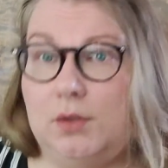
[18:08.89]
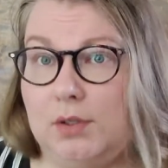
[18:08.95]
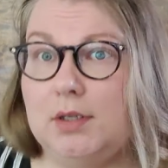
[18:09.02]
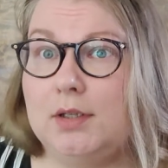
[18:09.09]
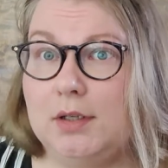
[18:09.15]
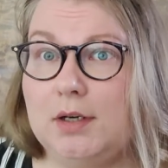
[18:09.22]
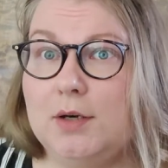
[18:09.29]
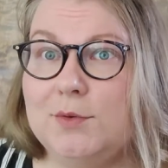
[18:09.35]

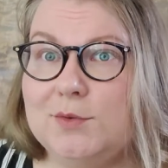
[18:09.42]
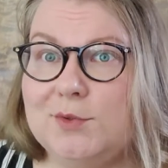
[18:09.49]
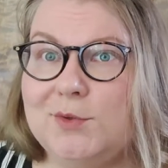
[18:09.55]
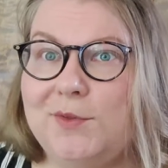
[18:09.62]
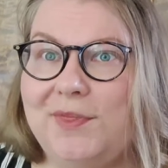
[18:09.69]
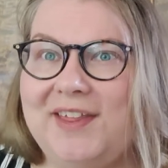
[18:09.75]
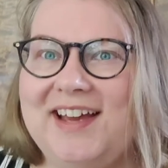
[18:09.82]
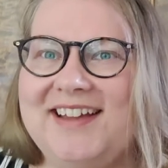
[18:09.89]
can count
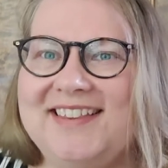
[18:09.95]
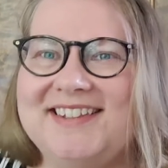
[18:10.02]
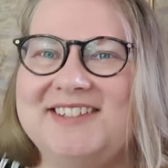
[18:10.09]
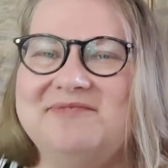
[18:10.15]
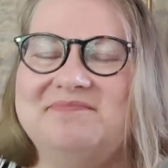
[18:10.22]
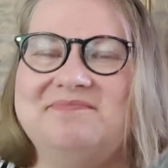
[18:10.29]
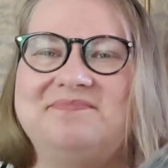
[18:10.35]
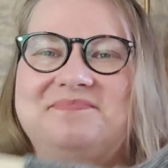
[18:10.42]
on that.
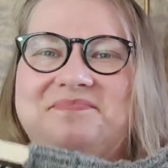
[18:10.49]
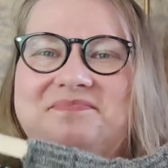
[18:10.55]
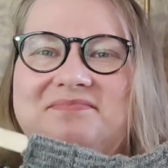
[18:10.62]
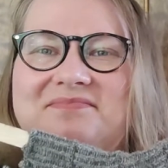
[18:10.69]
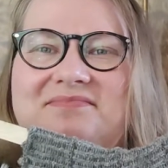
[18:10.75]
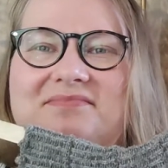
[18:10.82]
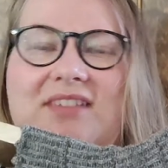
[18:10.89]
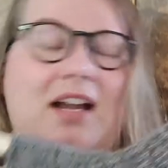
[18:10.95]

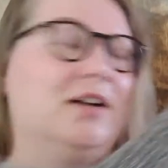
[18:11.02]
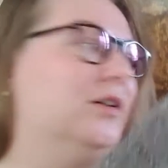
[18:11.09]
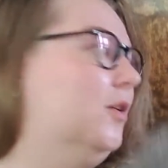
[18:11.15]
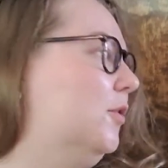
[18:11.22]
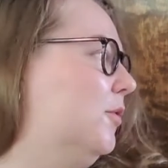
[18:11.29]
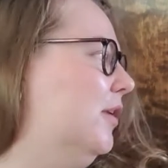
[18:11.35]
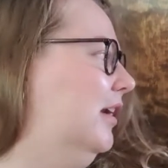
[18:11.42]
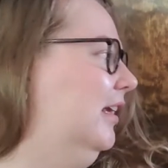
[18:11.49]
I
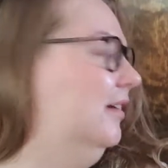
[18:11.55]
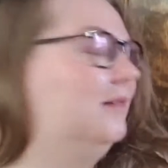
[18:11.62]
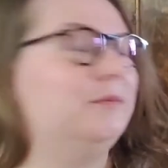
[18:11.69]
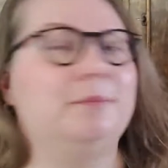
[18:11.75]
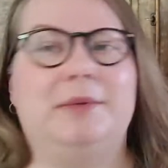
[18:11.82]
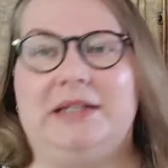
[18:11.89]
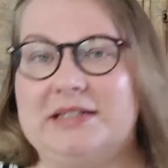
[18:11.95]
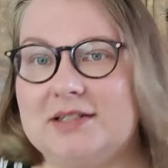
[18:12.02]
already
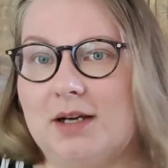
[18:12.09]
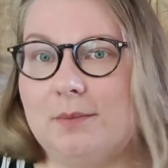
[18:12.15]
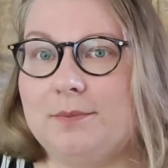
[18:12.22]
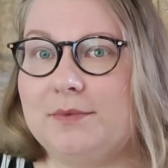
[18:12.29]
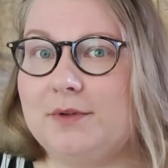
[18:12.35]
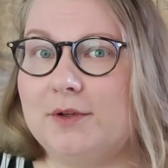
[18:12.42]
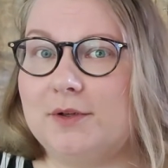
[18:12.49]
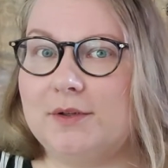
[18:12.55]
picked up
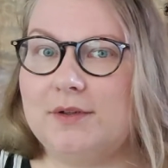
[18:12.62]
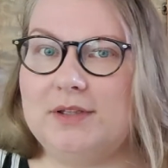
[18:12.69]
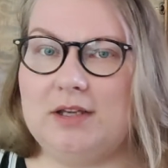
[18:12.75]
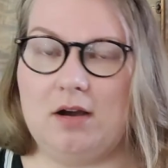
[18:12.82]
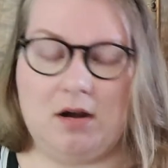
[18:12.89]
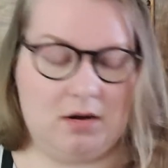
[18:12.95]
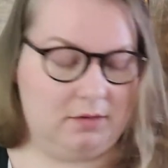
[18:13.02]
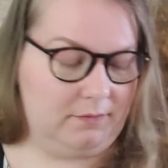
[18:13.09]
the
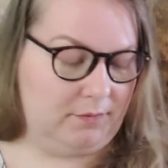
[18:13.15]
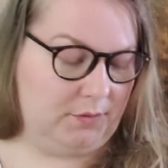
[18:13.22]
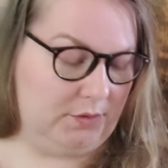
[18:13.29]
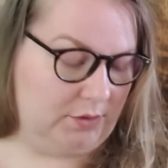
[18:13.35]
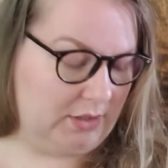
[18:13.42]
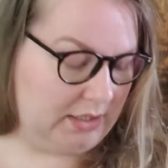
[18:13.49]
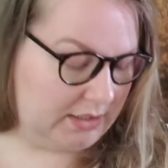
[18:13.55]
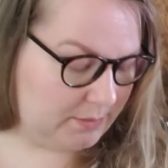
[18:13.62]
yarn for
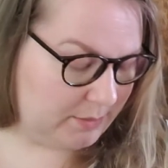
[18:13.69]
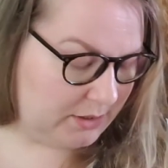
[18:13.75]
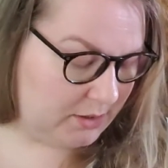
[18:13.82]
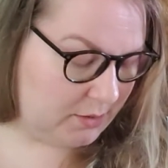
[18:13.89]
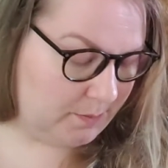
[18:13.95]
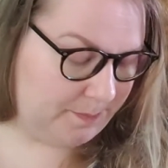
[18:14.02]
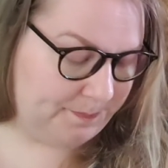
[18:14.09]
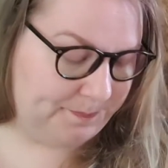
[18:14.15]
the next
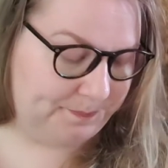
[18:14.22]
pair.